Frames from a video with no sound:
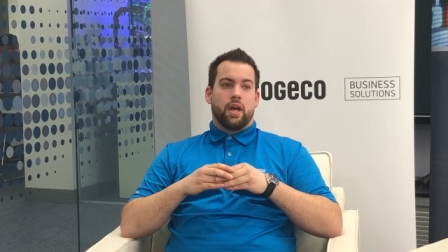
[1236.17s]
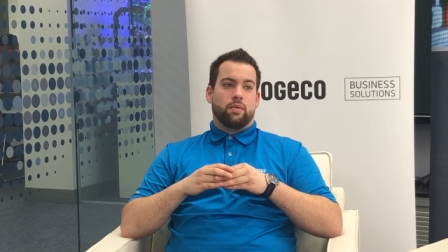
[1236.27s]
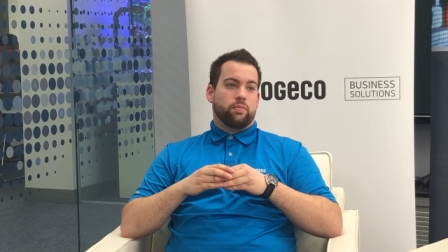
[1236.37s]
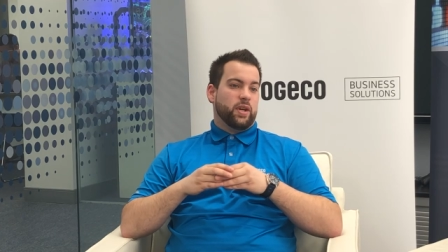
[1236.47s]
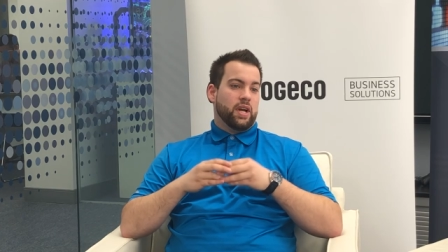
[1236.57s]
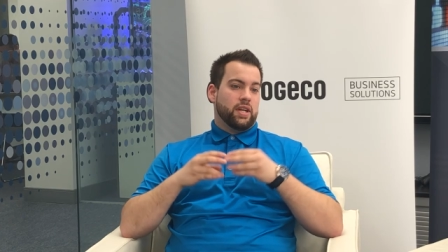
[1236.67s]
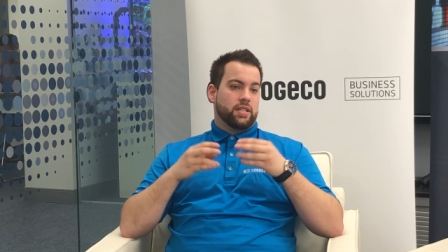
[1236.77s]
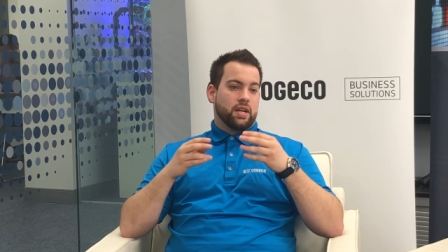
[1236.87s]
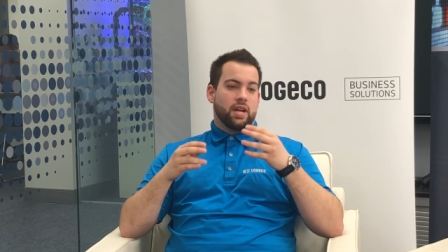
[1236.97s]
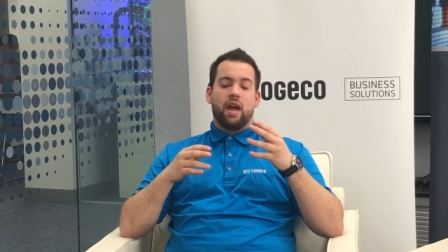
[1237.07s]
and we
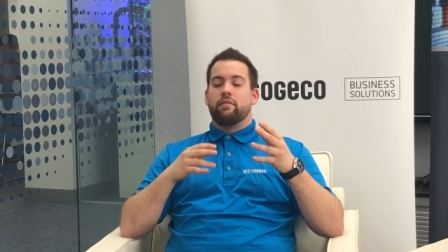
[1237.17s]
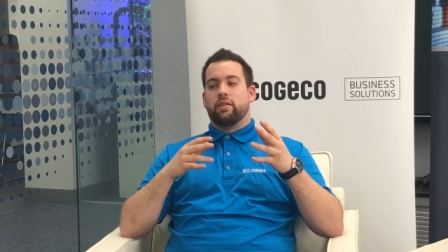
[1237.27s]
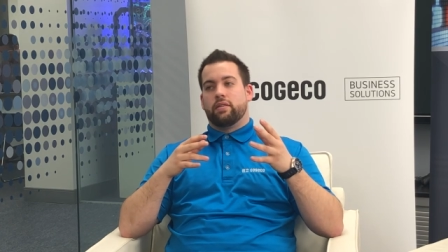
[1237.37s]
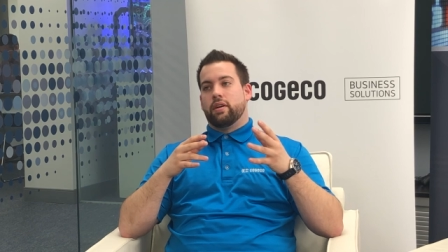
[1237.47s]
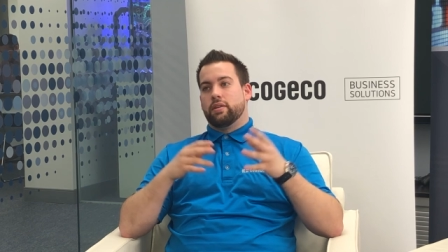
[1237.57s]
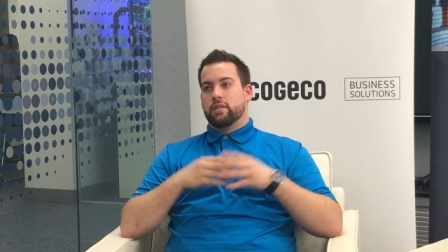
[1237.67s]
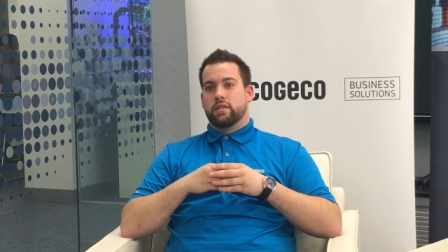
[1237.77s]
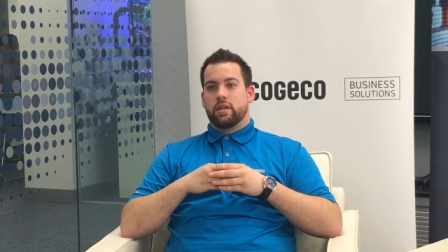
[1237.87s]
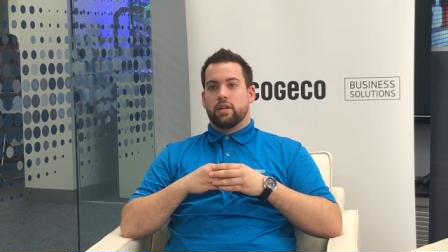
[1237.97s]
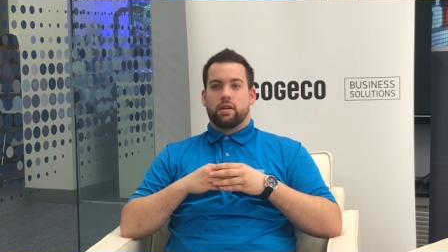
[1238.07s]
had done everything to
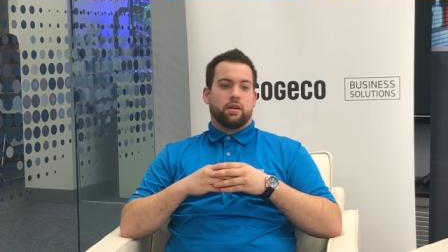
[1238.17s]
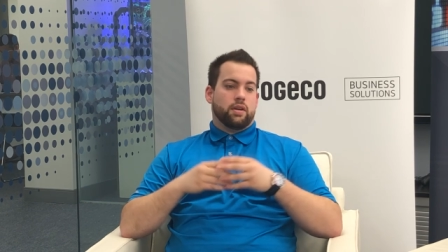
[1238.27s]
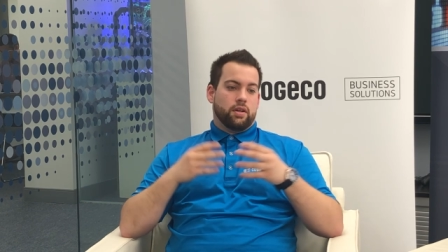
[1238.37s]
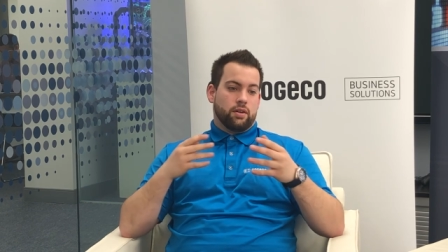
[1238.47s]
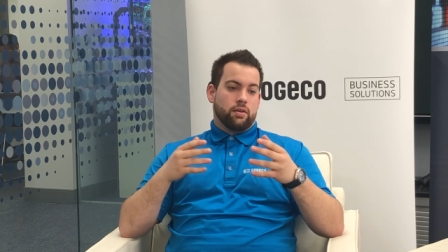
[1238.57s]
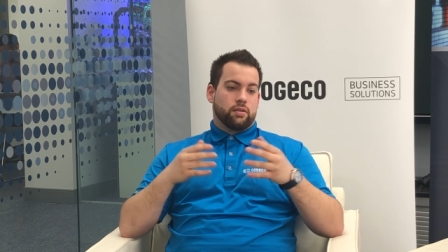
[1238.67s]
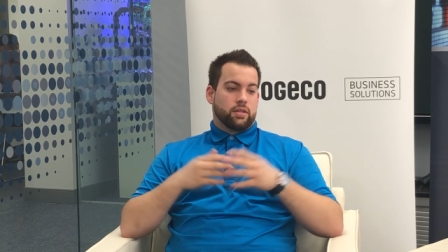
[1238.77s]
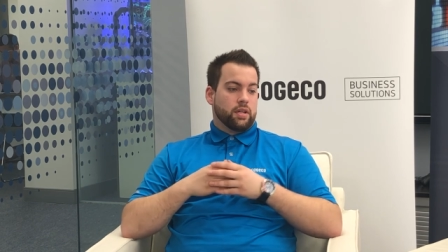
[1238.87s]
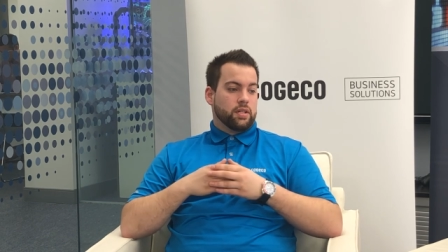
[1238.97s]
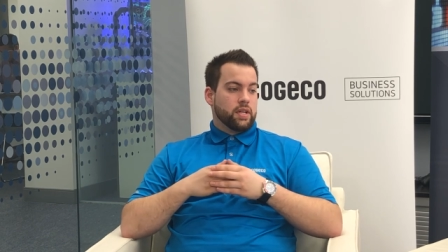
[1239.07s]
say, you know,
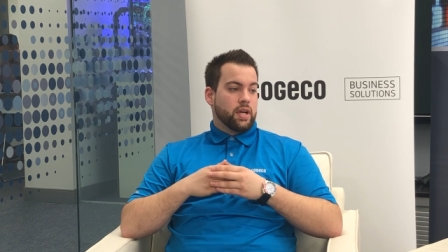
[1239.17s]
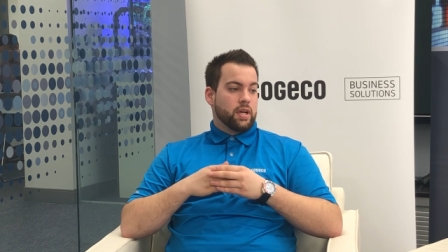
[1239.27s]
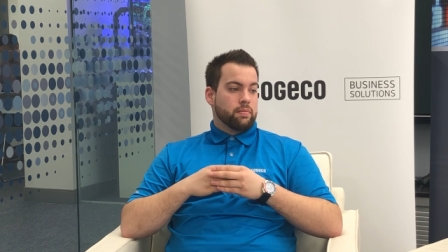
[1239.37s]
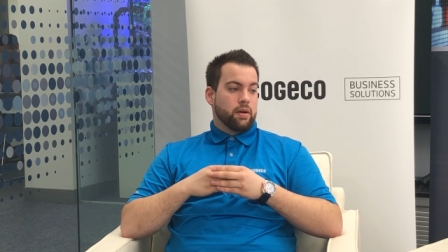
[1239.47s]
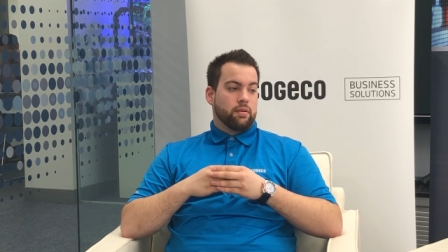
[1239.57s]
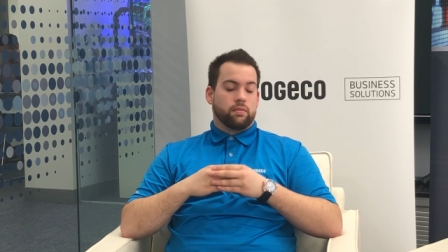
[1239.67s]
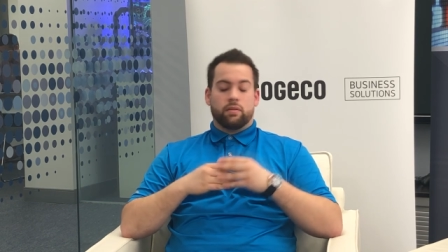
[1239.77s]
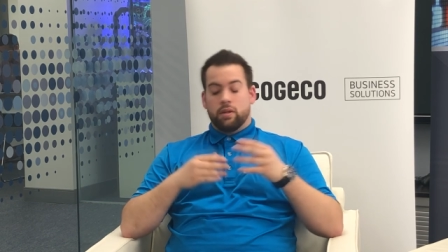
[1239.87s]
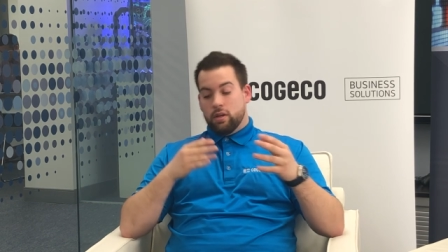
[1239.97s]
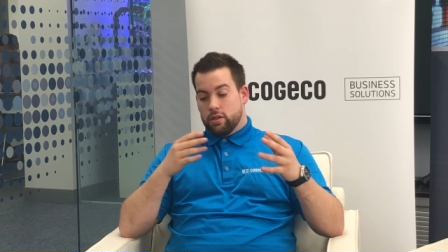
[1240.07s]
it's going to take about
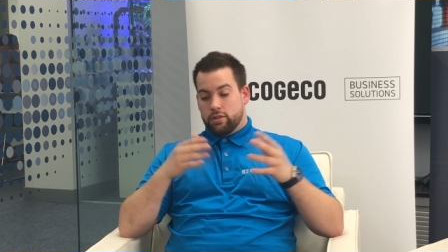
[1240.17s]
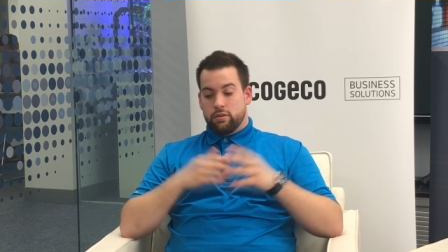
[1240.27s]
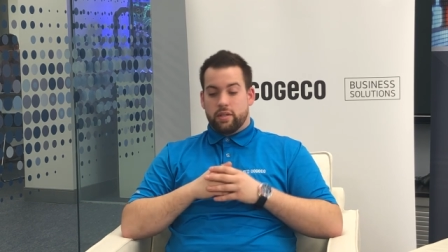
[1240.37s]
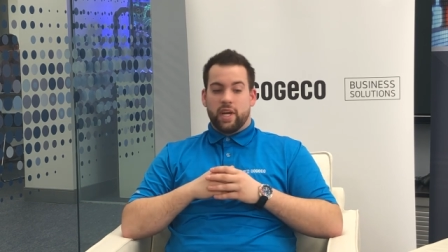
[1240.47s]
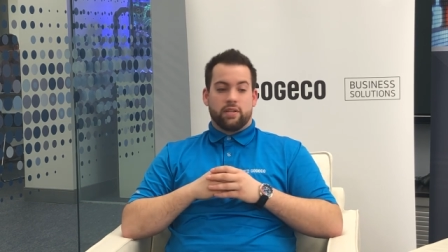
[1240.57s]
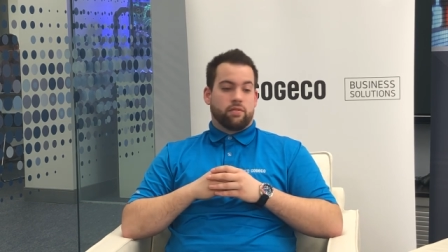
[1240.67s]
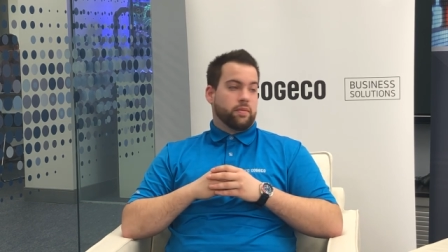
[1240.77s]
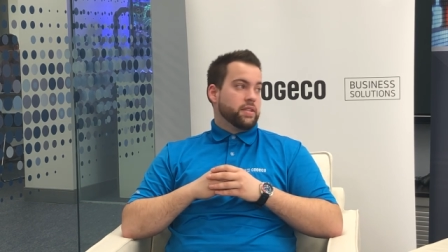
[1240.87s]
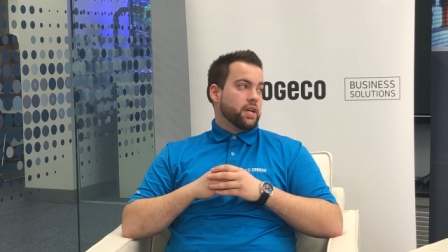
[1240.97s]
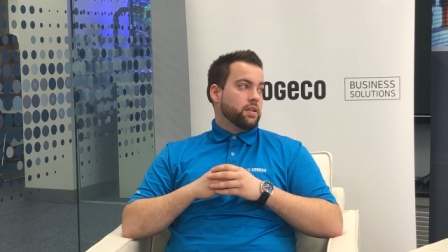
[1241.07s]
two days for
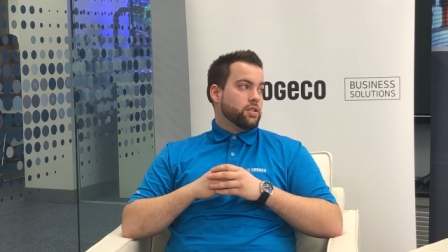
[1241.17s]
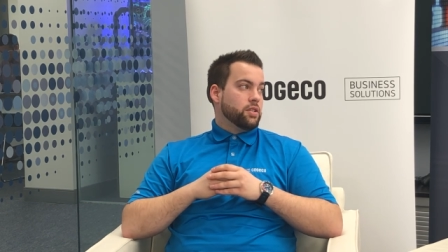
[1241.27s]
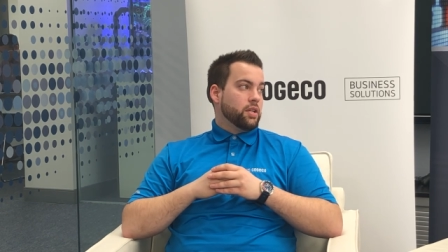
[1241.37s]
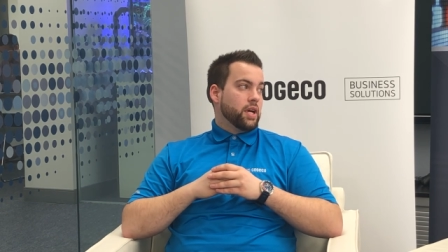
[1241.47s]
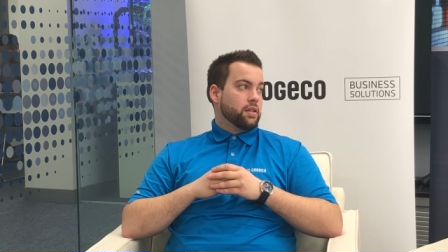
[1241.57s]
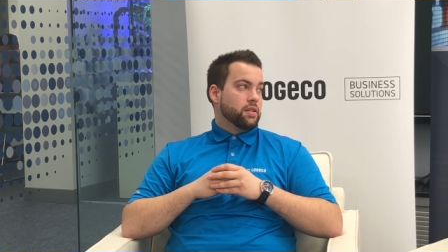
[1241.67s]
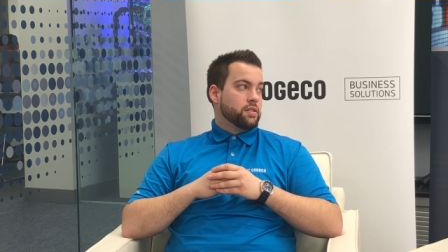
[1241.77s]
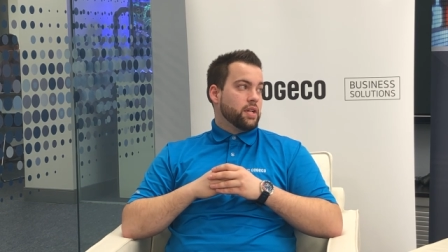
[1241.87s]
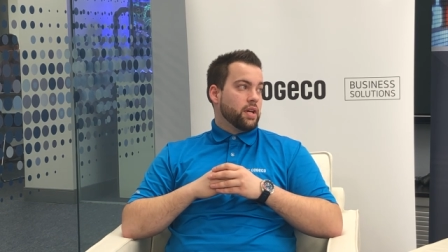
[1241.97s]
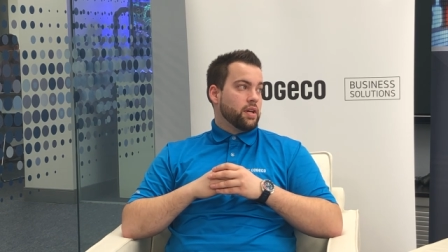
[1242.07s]
my technician to get
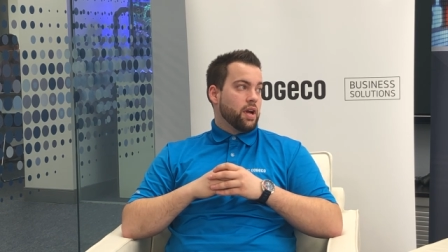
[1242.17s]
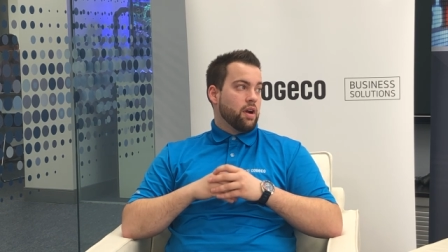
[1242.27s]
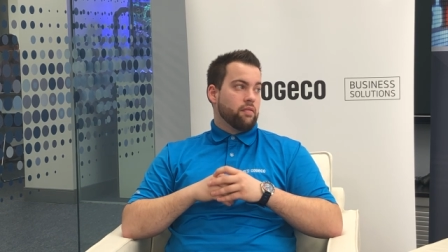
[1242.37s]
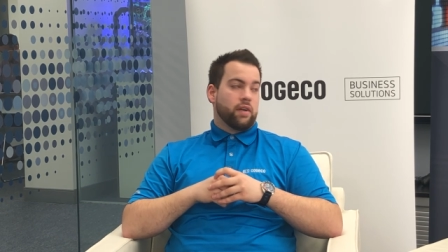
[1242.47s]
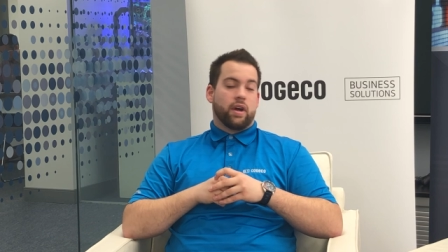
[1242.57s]
this taken care of.